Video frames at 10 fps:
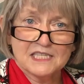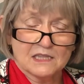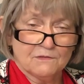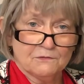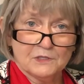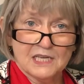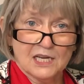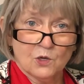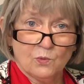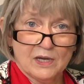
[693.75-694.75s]
at the Foot and
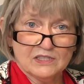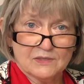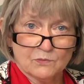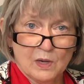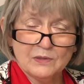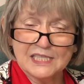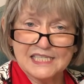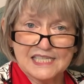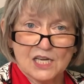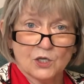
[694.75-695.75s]
Ankle Wellness
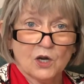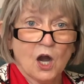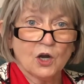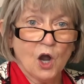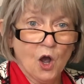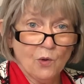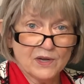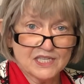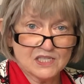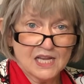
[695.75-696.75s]
Center are
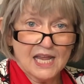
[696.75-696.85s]
always